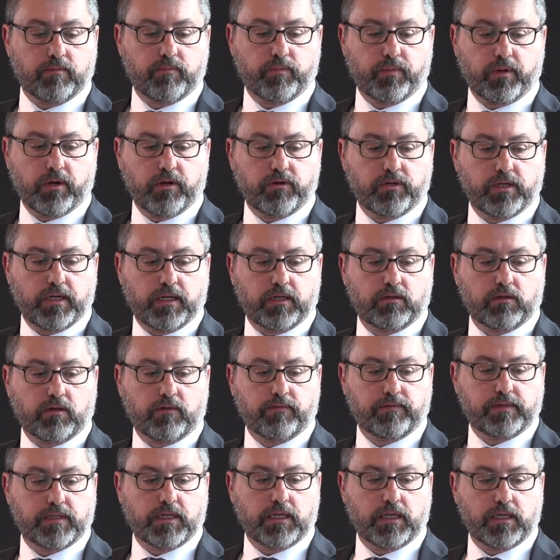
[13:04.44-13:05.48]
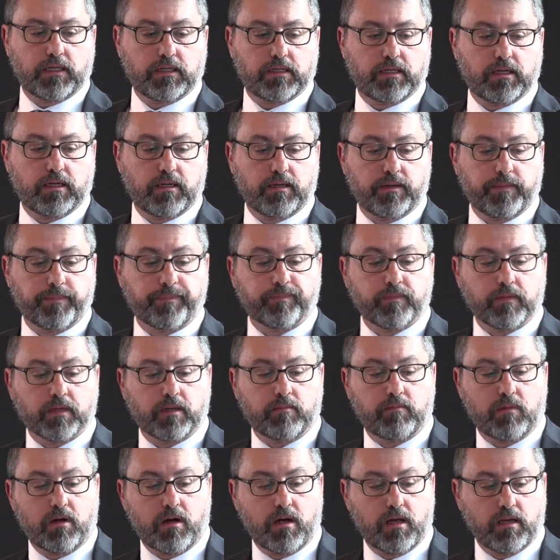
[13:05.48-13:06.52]
projects of TNT
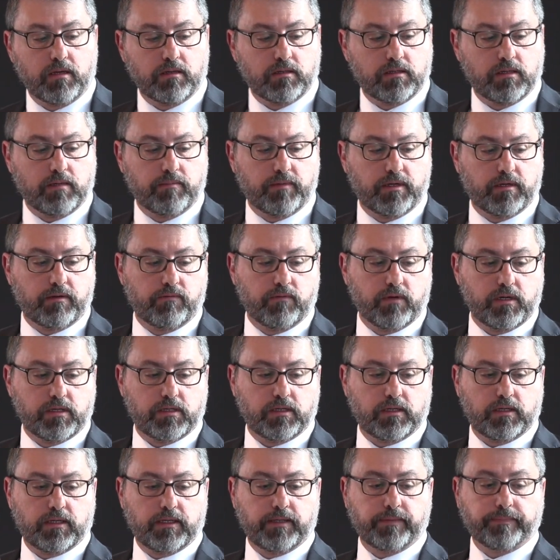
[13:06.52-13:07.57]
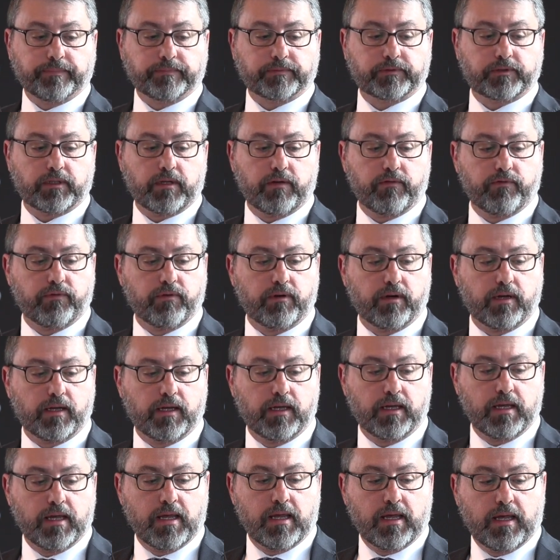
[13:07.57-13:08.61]
Mines Limited recently, so for a
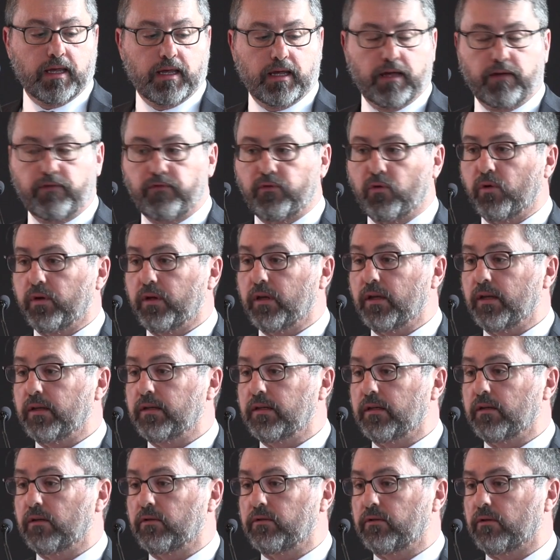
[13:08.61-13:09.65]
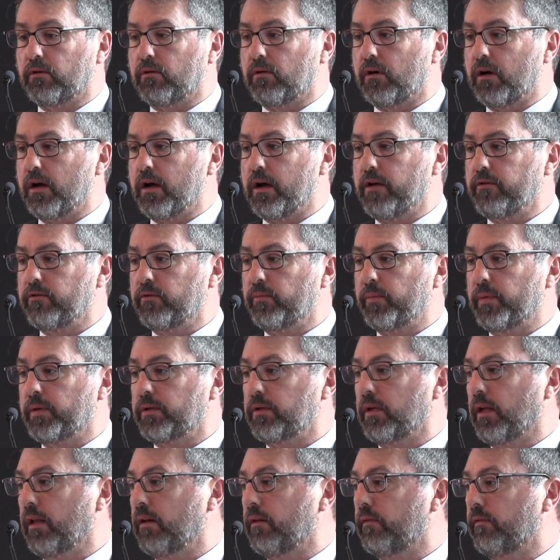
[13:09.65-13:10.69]
4-year deal to acquire
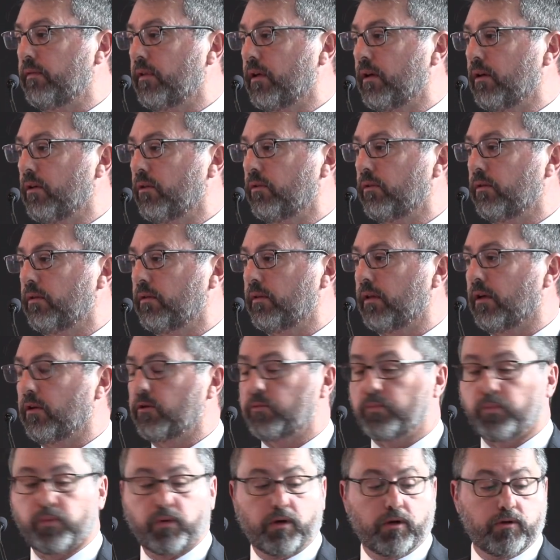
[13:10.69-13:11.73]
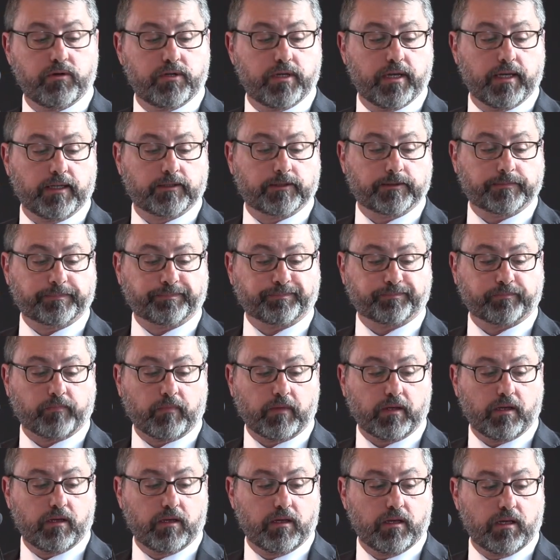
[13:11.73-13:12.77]
100% of those projects.
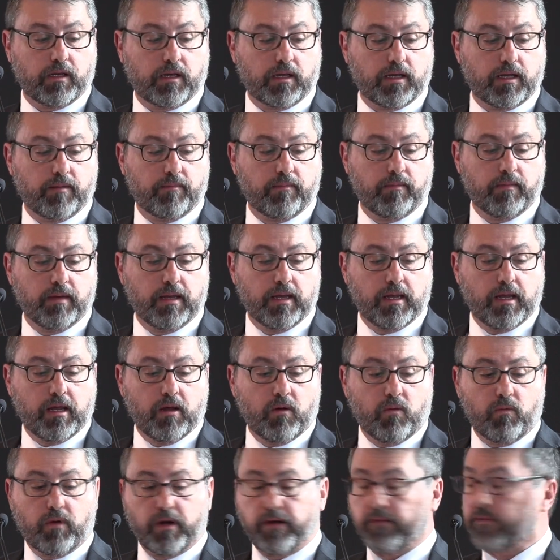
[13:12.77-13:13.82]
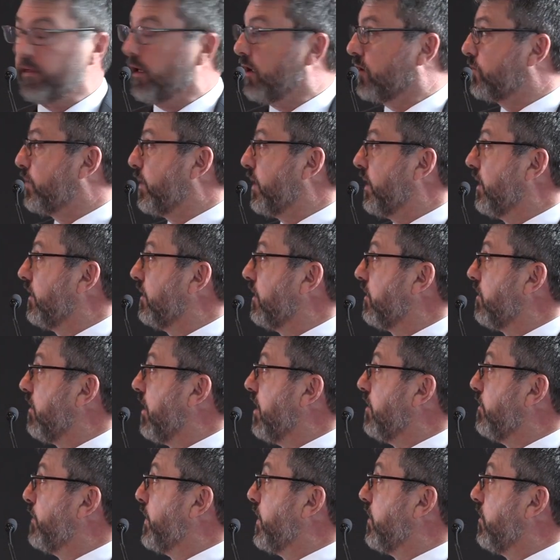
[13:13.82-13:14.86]
One of those being the
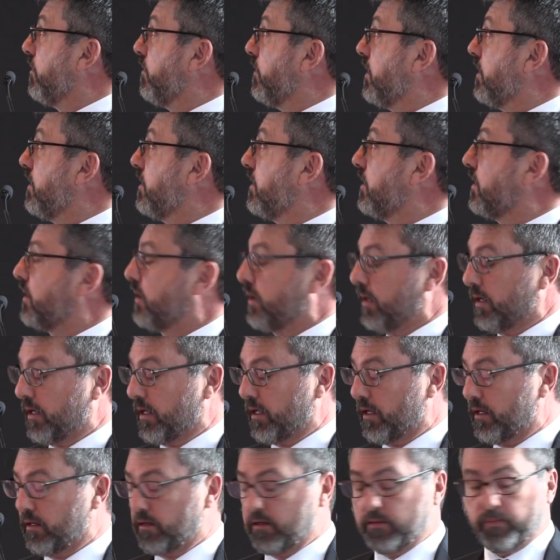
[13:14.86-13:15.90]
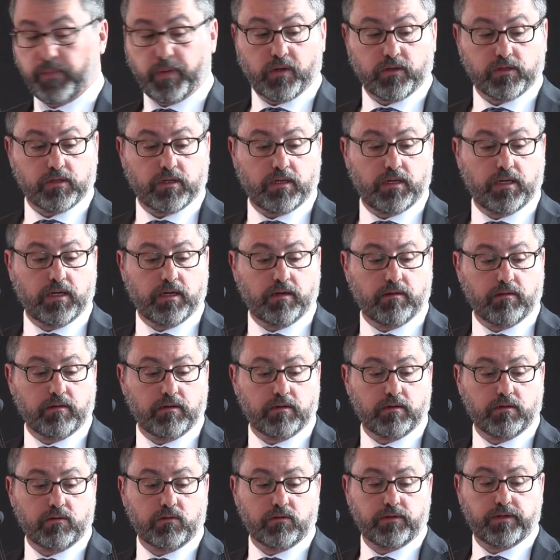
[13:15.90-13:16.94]
Great Pyramid deposit here in
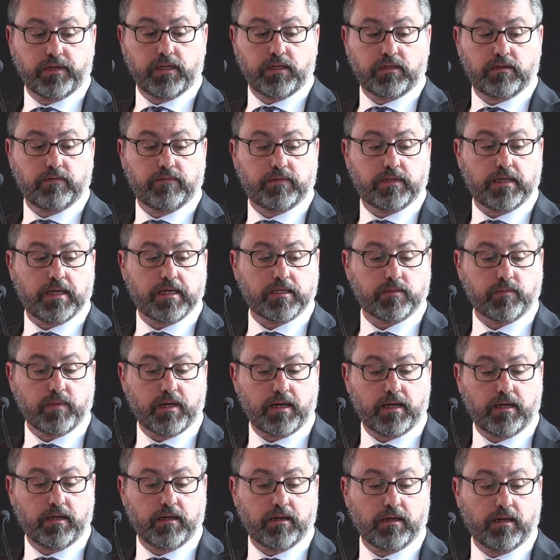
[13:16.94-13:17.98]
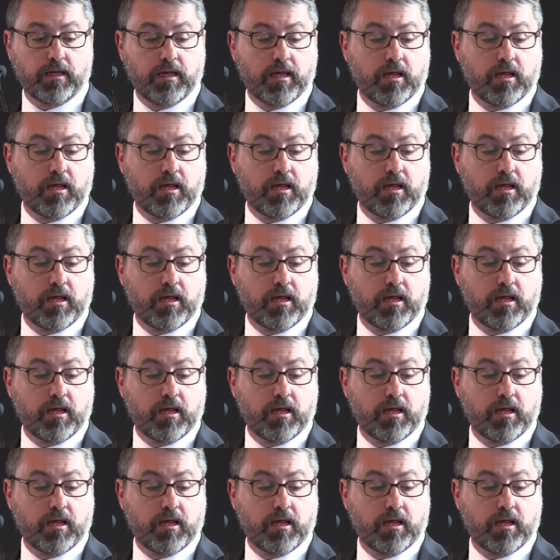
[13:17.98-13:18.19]
the northeast of Tasmania,